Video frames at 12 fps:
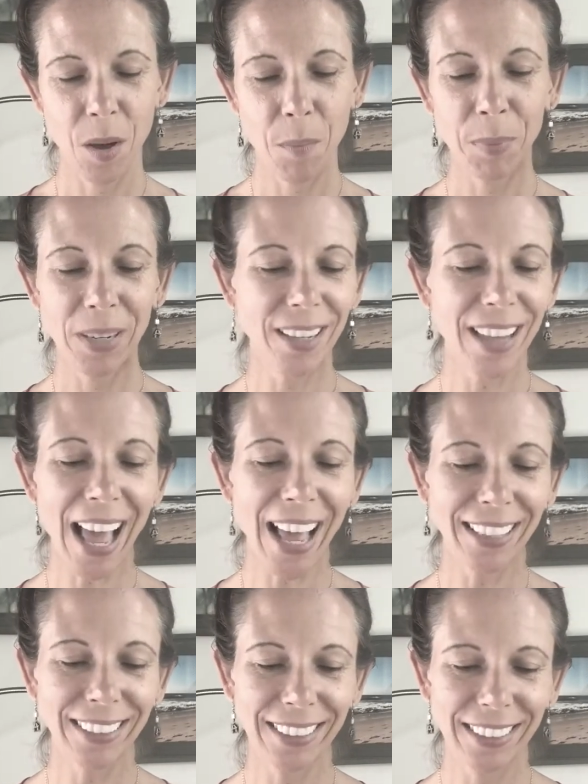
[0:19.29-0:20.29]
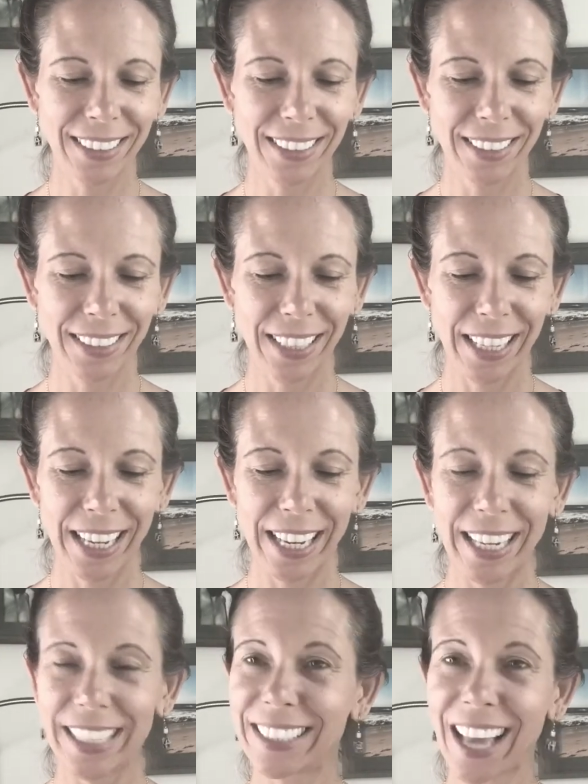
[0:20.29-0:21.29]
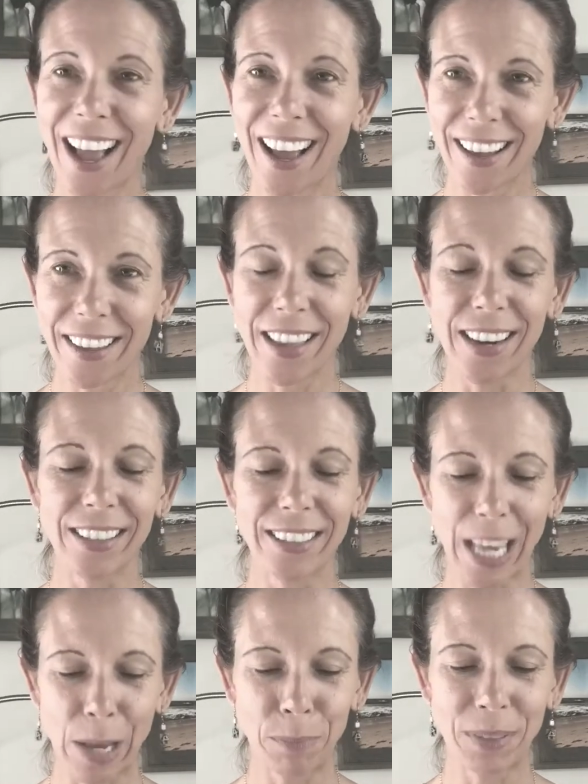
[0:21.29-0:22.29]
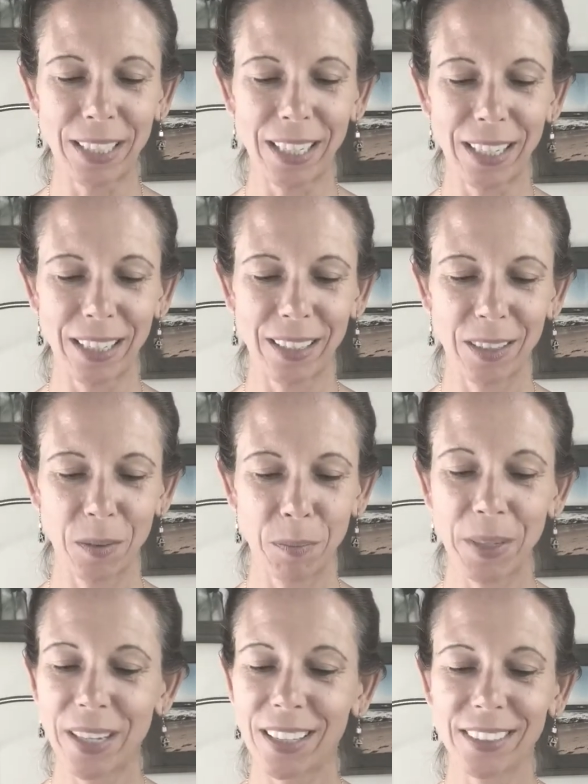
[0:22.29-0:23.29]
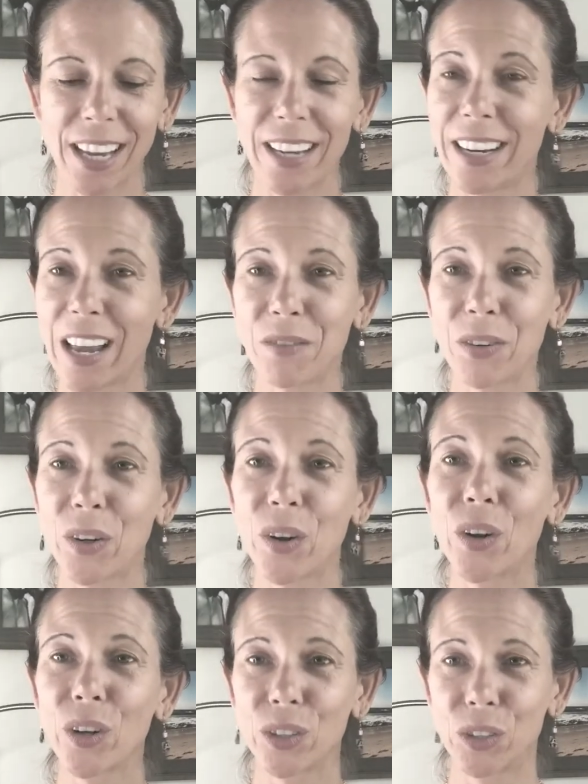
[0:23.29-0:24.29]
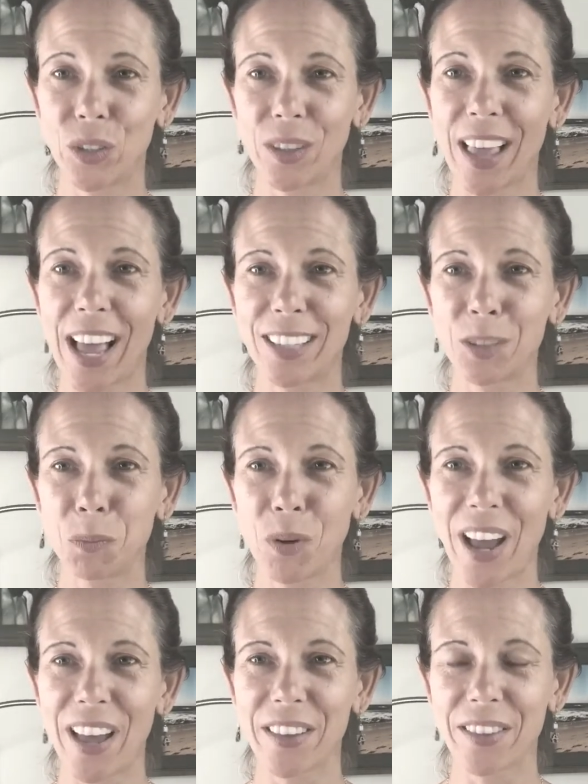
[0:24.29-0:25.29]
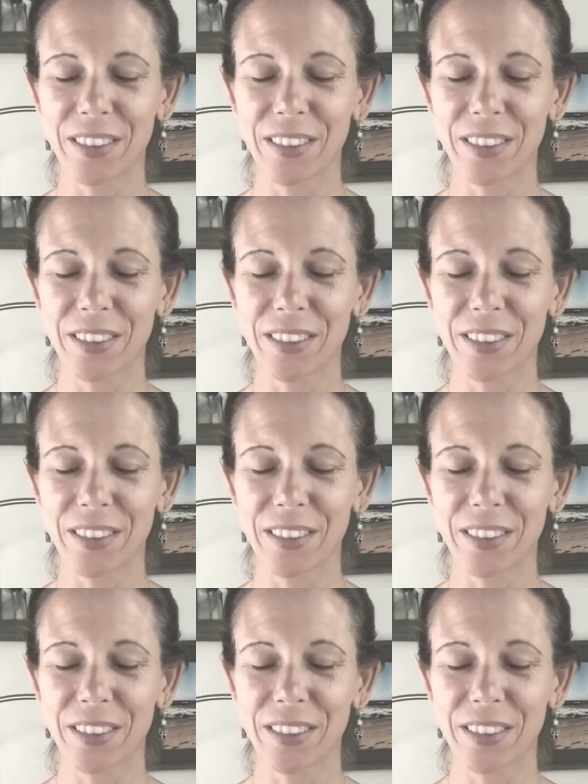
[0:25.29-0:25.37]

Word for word: But alas, it is I that is empty, because I never heard your last breath.